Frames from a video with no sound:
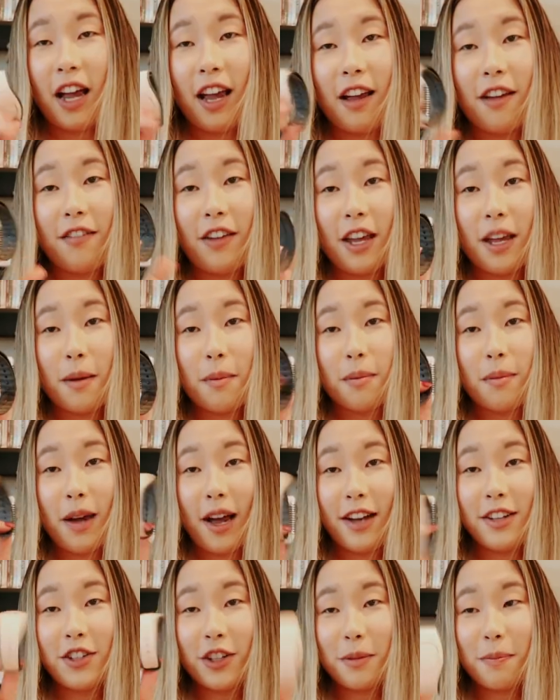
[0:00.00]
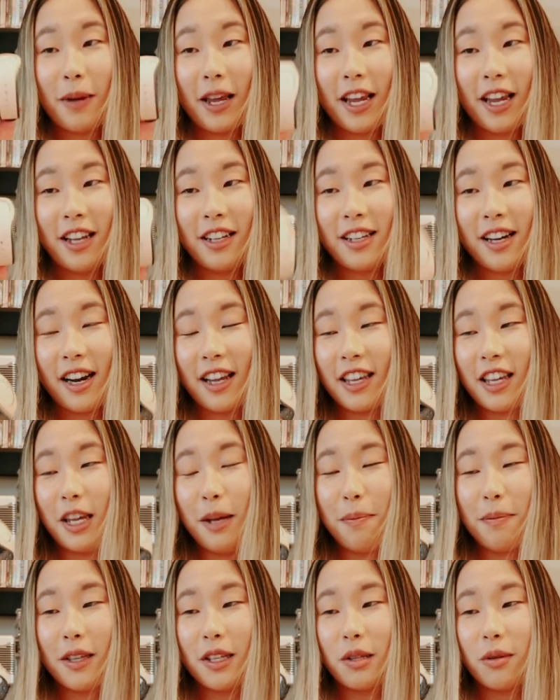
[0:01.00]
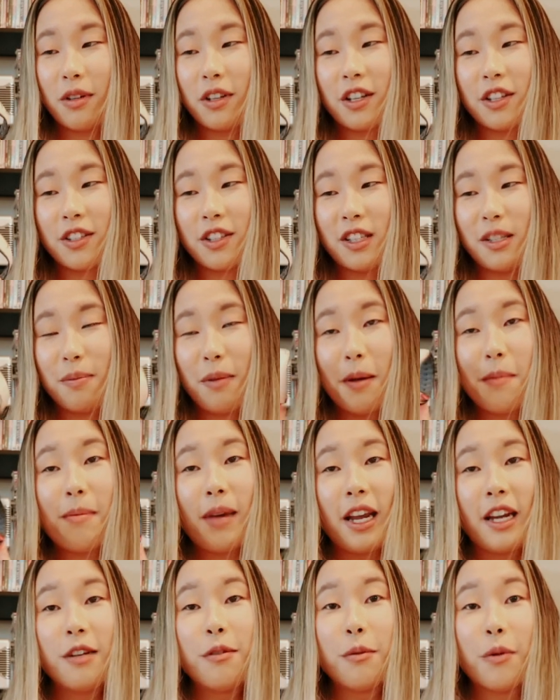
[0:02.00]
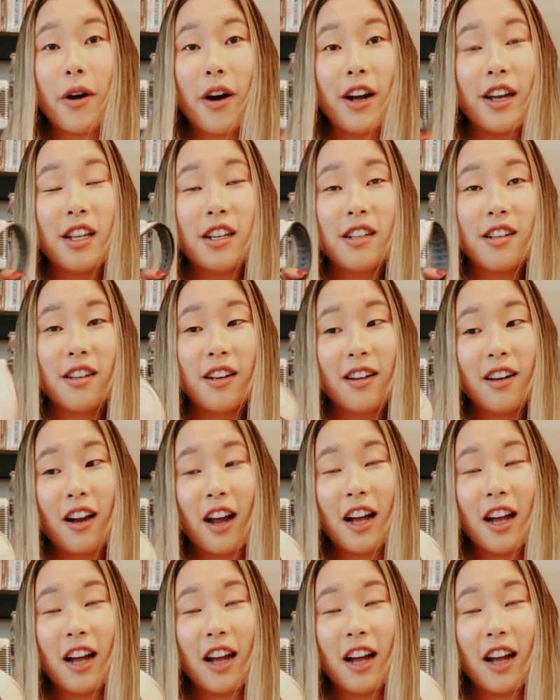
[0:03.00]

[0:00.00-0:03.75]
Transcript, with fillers: I have a magic band and I keep this one because it's my main one.